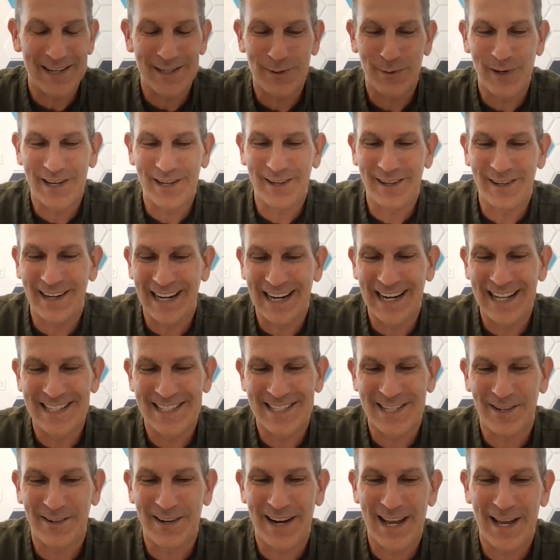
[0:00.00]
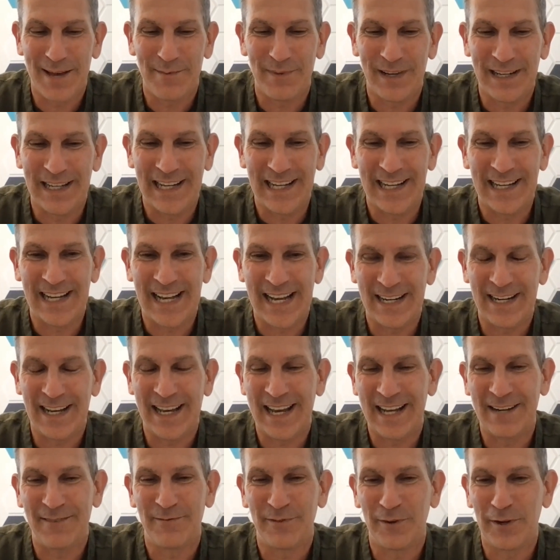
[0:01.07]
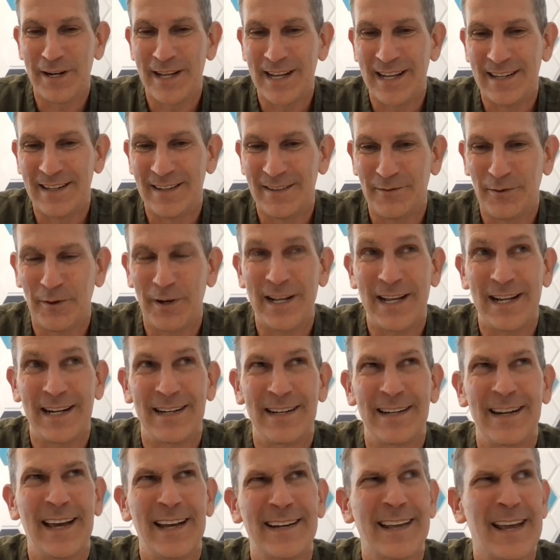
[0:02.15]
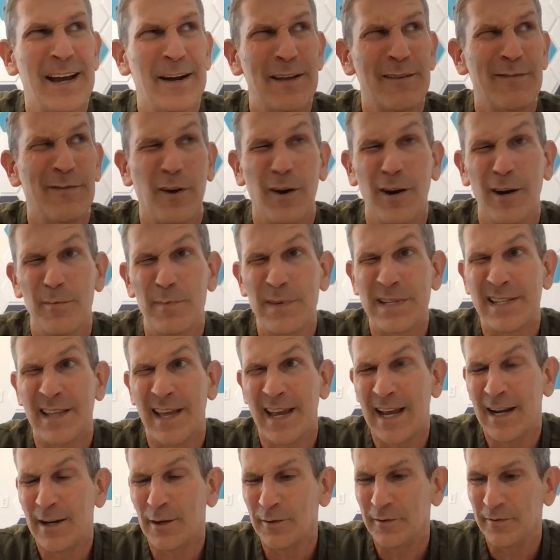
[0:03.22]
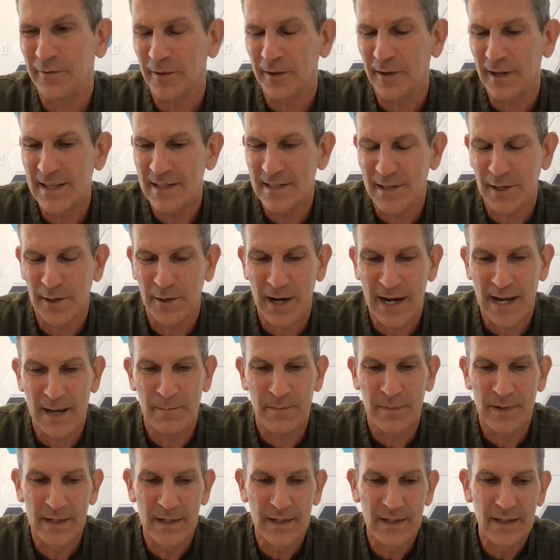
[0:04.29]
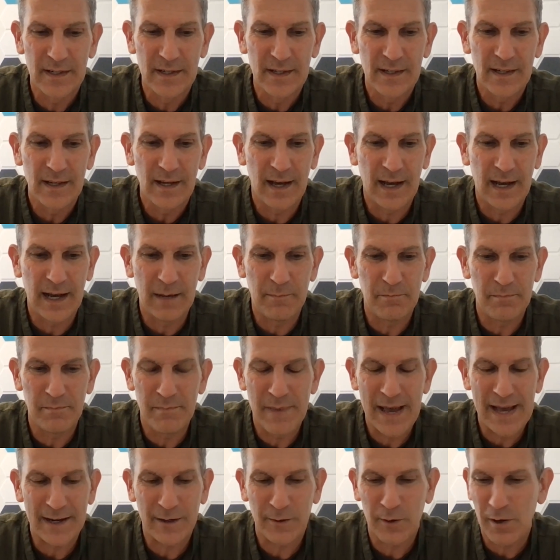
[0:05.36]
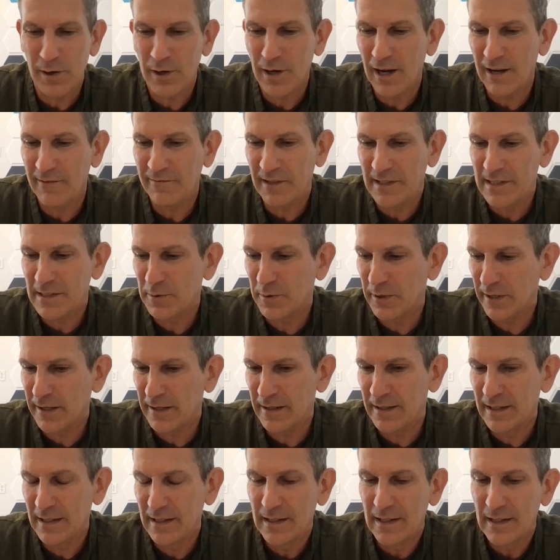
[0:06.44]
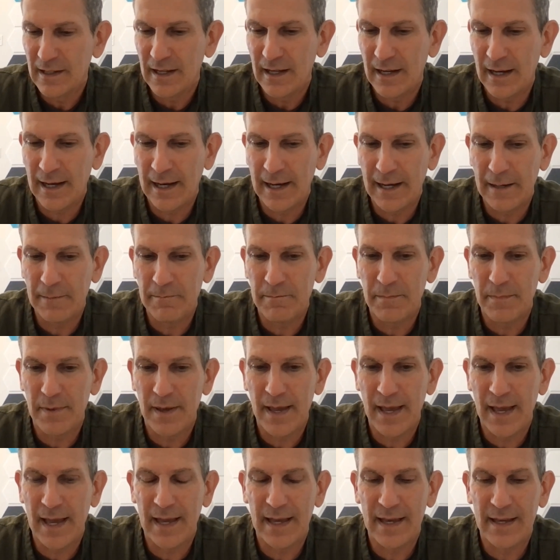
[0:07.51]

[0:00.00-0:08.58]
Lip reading: me on Twitter and on Instagram, and at Veridian at County Farm is the handle for Instagram. Matt Grocoff on Twitter. So